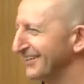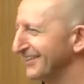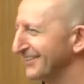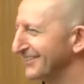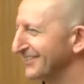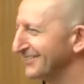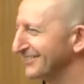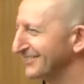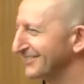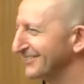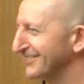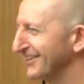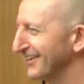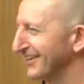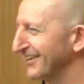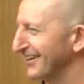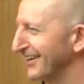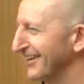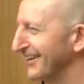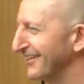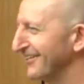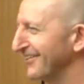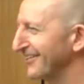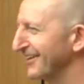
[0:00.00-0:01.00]
you're just uh,
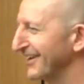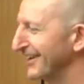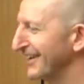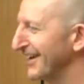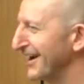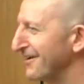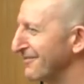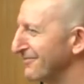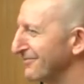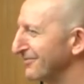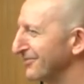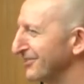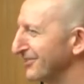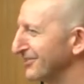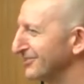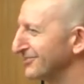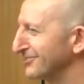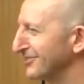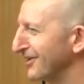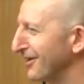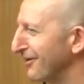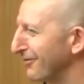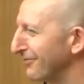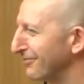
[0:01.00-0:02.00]
looking out for
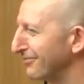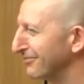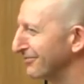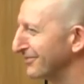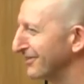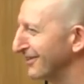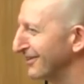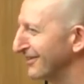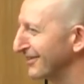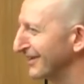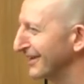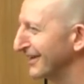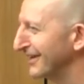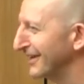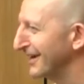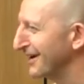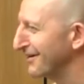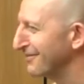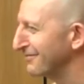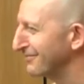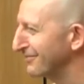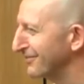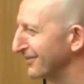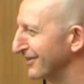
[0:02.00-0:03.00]
yourself. You're looking
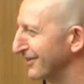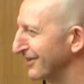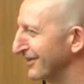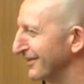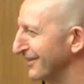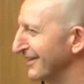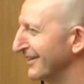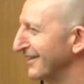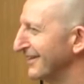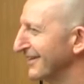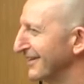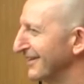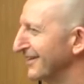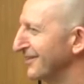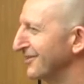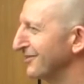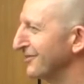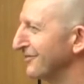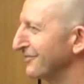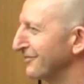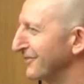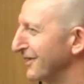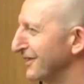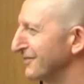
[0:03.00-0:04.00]
out for
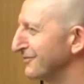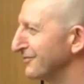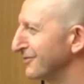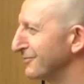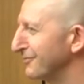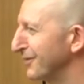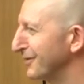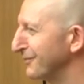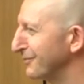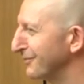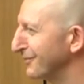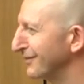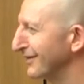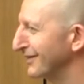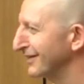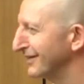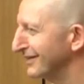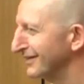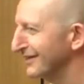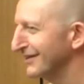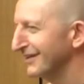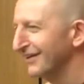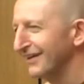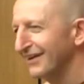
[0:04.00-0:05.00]
your favorite people,
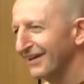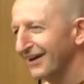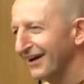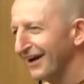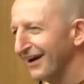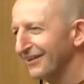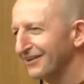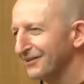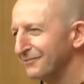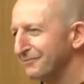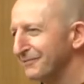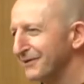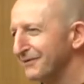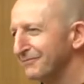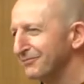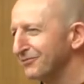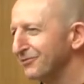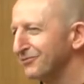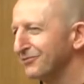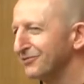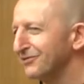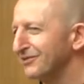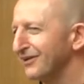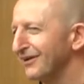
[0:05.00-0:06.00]
and other
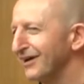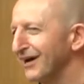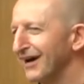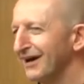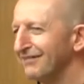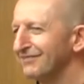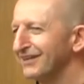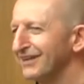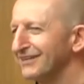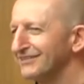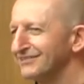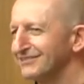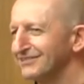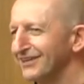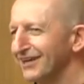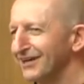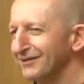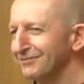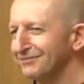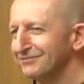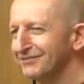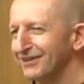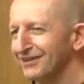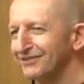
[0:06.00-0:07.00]
people would not have that
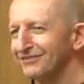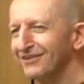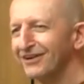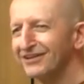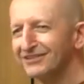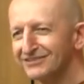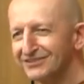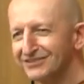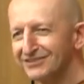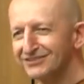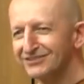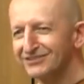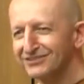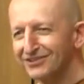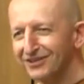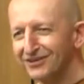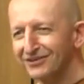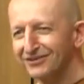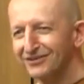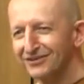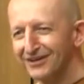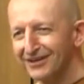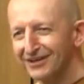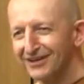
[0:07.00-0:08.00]
same advantage. So,
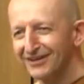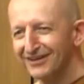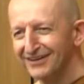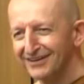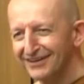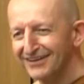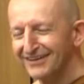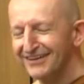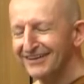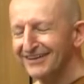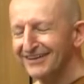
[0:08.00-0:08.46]
uh,